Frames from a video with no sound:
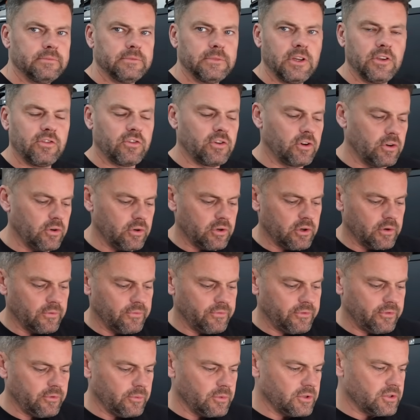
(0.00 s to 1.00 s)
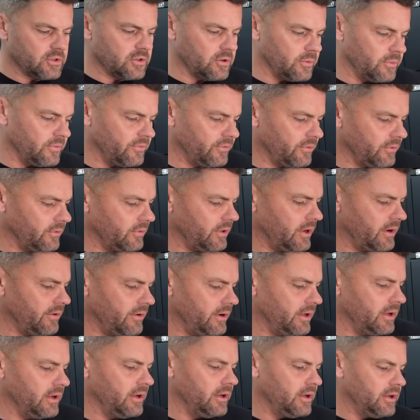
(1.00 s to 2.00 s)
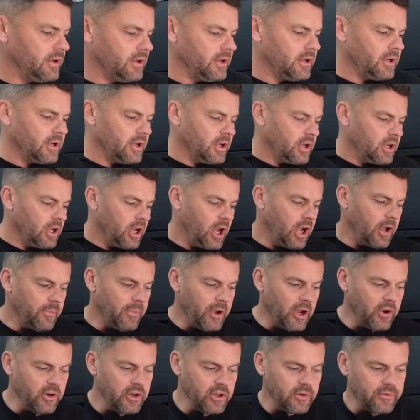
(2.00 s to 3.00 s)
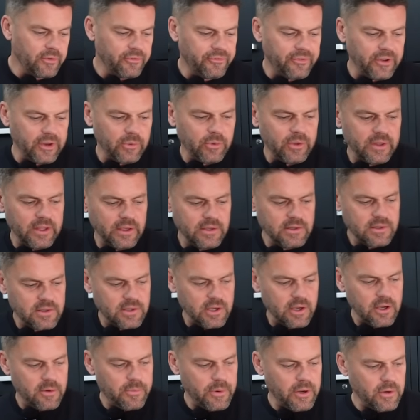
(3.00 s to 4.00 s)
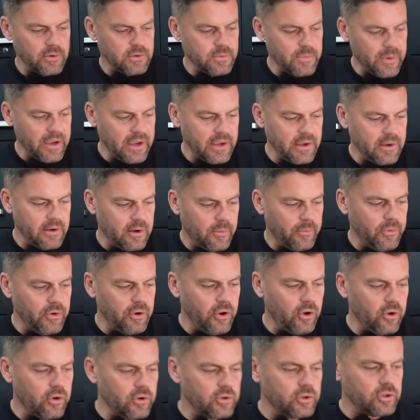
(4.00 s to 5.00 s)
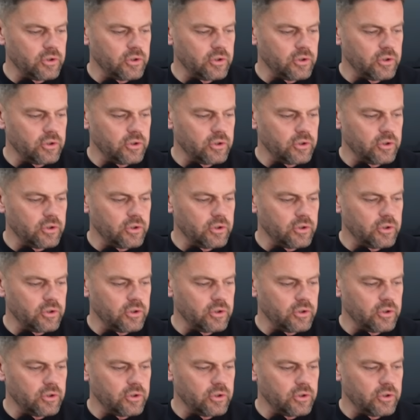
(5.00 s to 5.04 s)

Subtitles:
It's got to come, something's coming through there, isn't it? Only other thing with these turbos, mate, I'm not